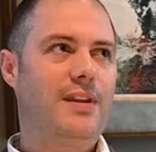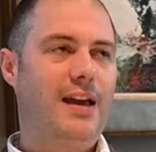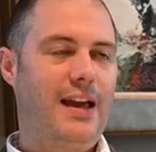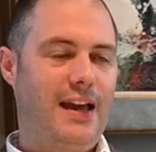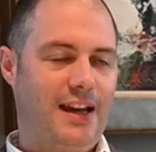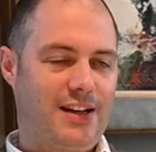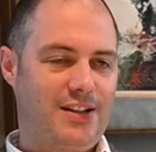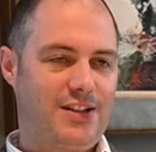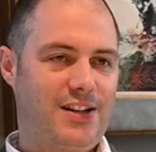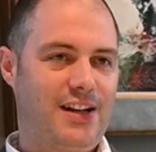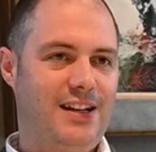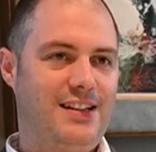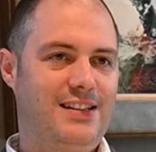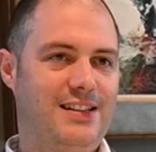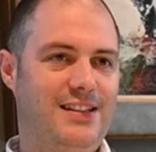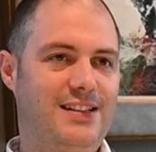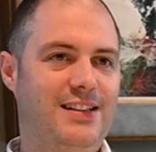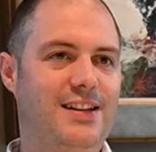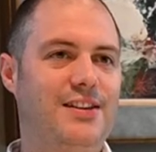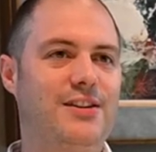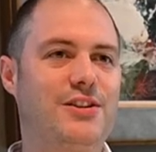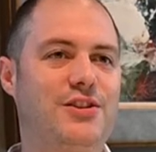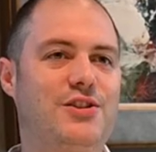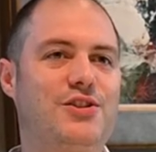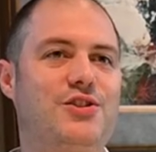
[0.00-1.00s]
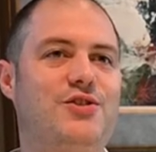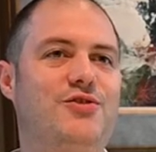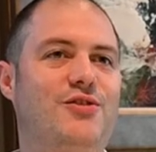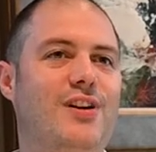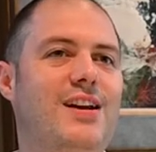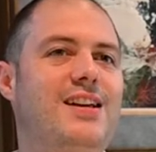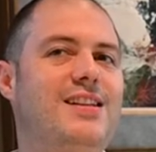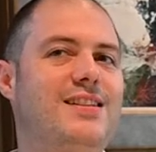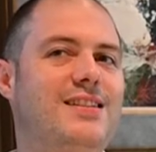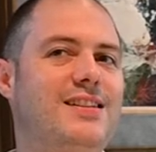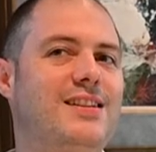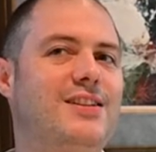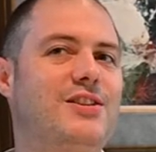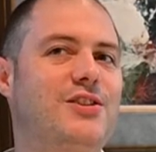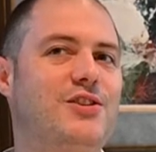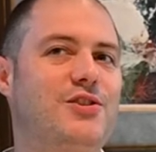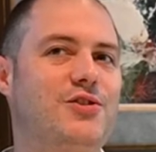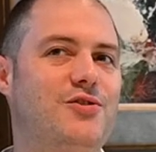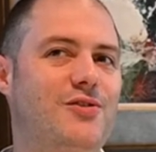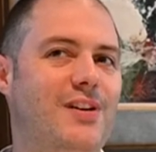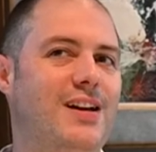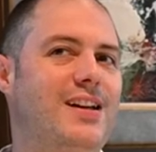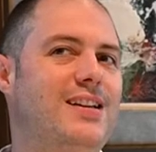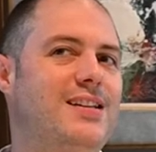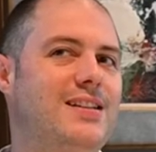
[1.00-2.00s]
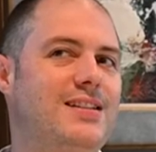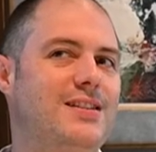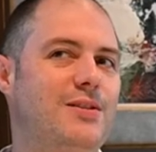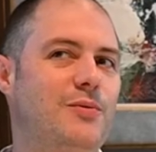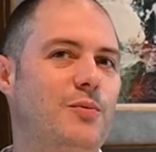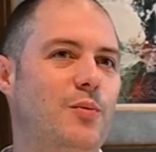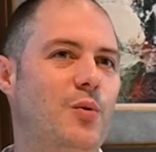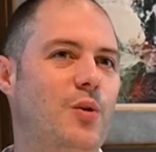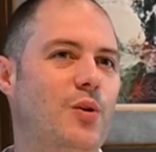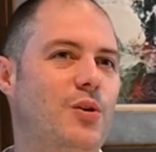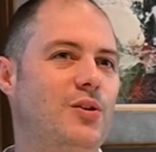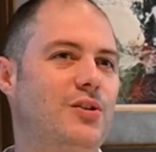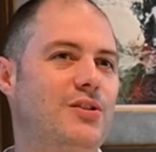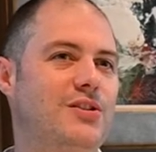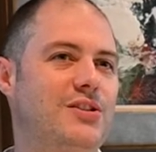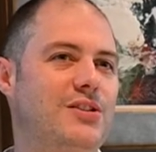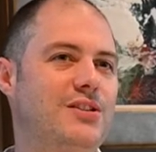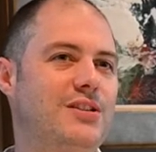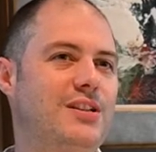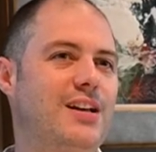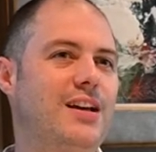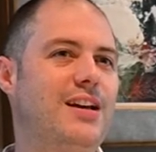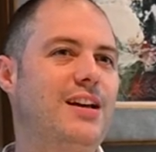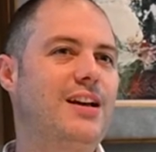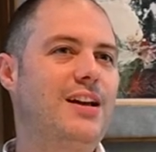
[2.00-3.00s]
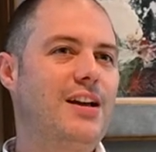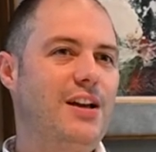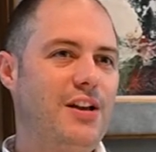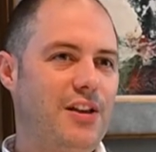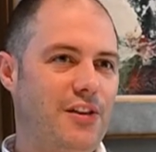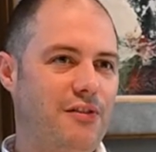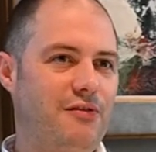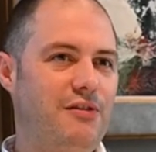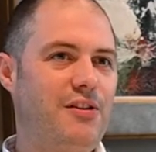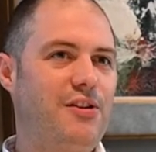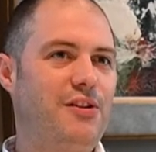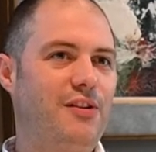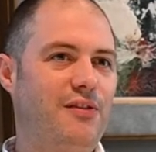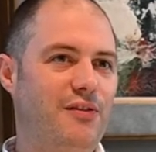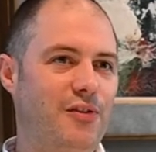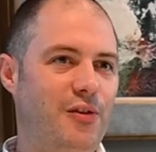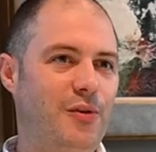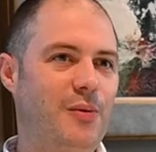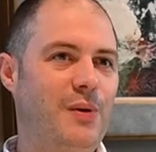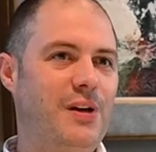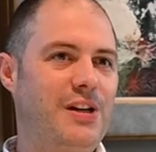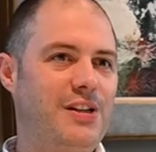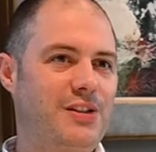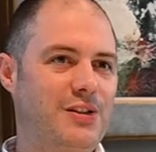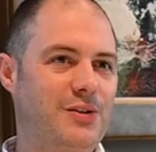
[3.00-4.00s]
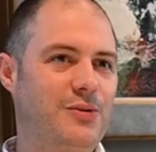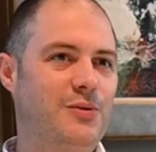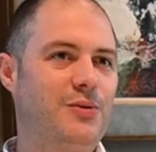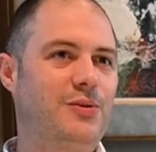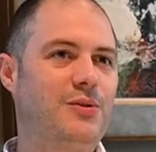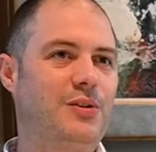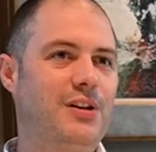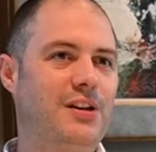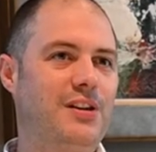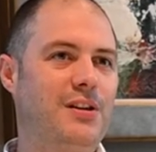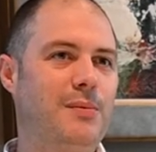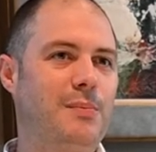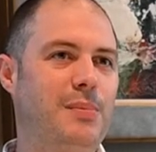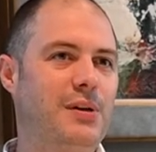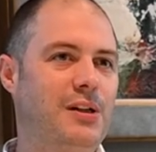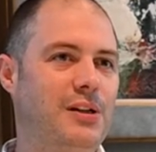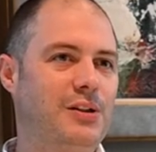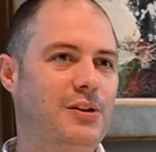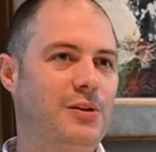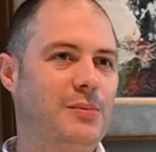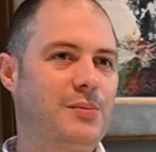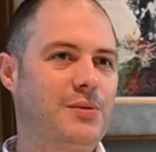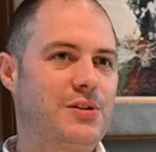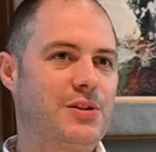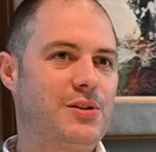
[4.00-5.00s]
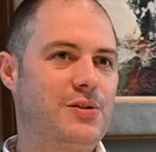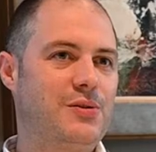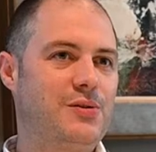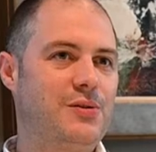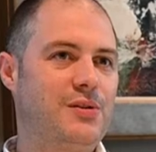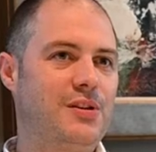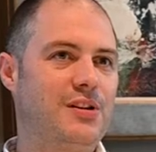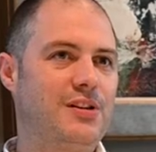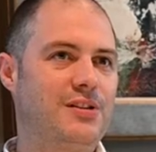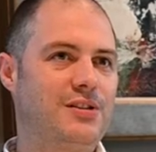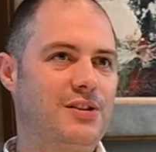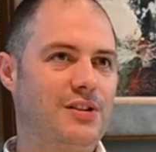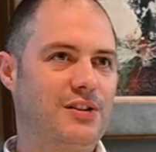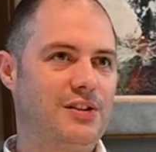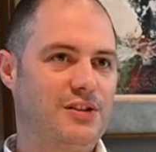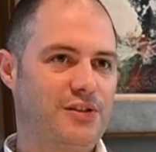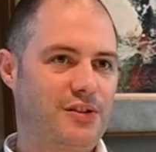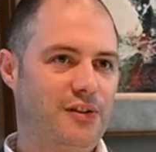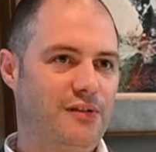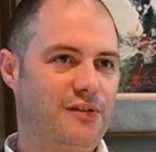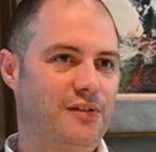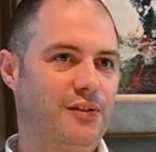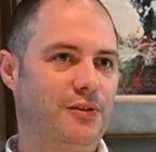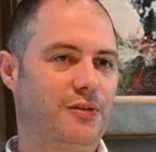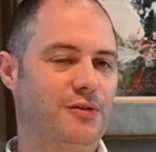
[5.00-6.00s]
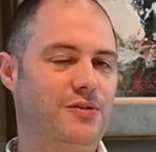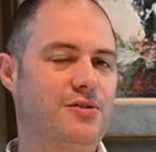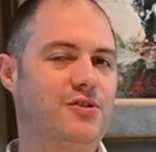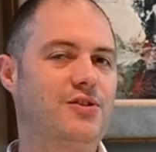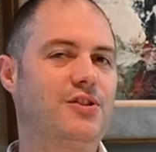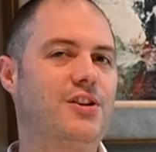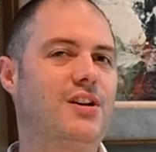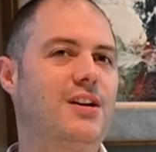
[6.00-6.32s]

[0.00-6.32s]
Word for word: Excited. The stress, the stress was three or four weeks ago, the build-up to the to the soft launch.